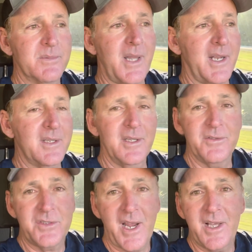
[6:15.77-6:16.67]
like to
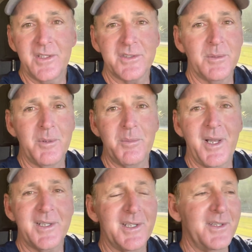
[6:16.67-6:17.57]
live shallow and some of them
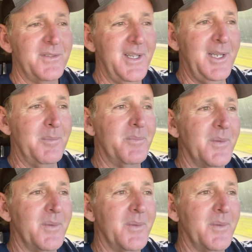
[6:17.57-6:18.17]
like to live deep.